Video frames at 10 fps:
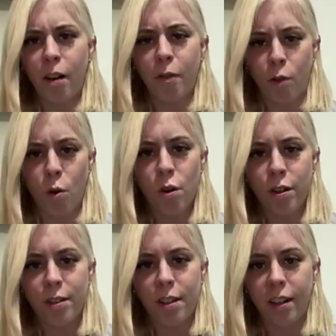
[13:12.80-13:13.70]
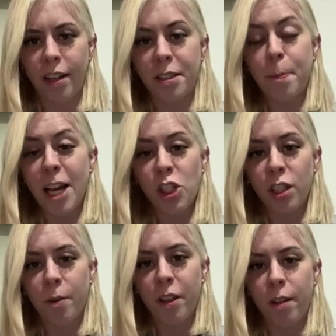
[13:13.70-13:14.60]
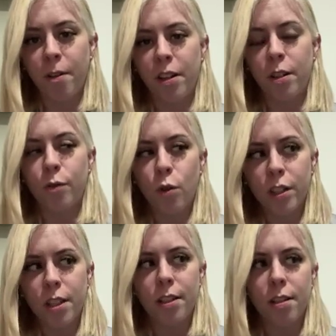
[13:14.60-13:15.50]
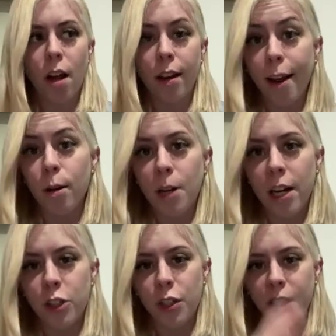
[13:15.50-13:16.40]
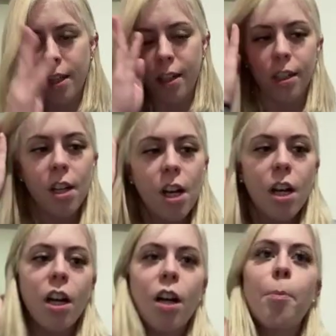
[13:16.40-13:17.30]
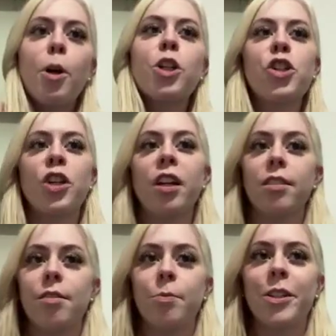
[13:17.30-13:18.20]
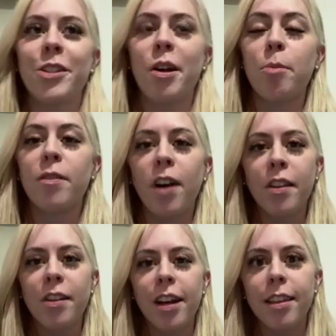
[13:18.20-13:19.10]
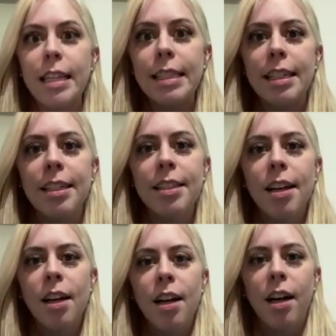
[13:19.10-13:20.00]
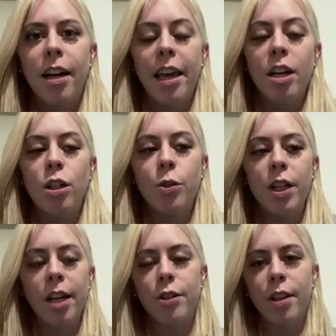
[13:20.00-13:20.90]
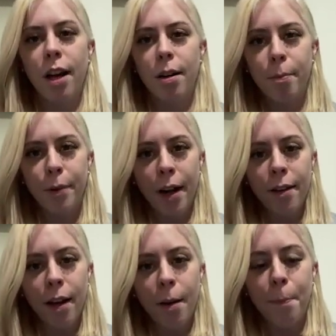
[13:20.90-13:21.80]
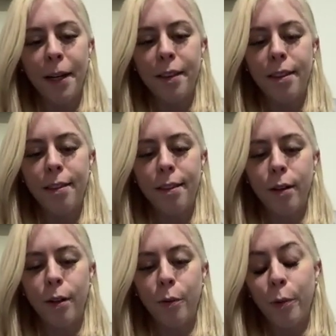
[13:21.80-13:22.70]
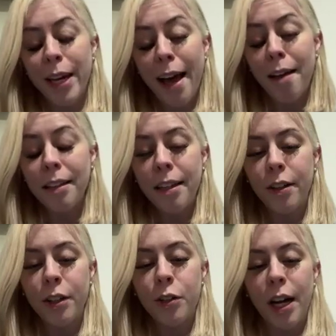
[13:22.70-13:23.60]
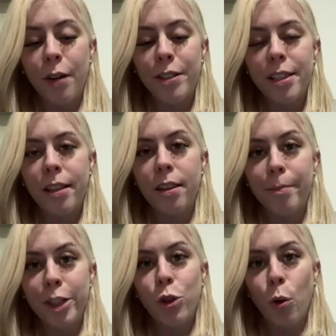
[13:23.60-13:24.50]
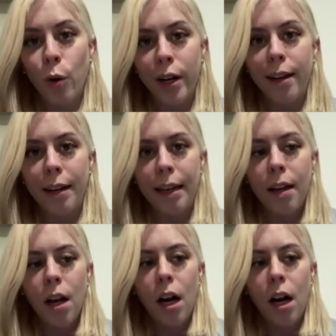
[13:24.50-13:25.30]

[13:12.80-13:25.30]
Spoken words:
of course, especially with Iran. Now, of course, it's not an Arab country. They're Persian, as well as a number of other ethnicities included under that umbrella. But the reality on the ground is that the majority,